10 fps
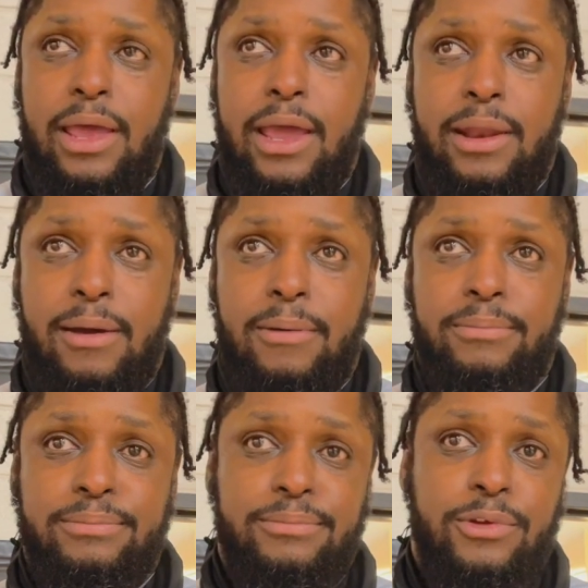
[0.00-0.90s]
And,
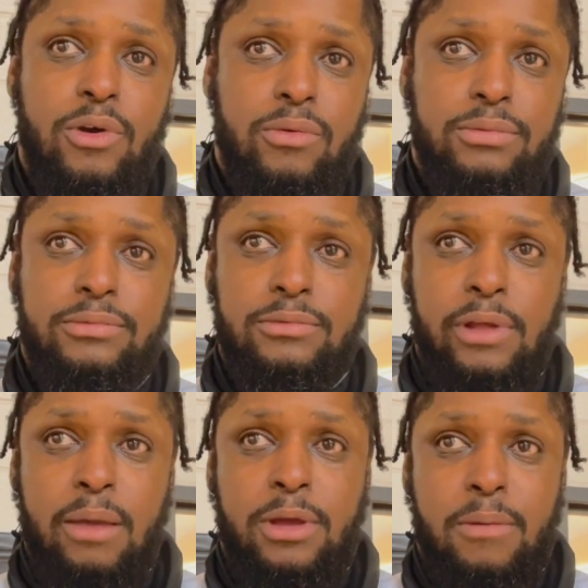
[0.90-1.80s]
you know,
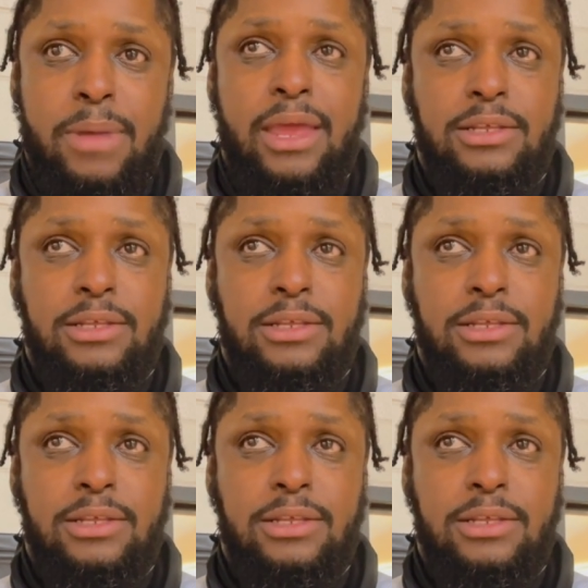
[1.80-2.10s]
him committing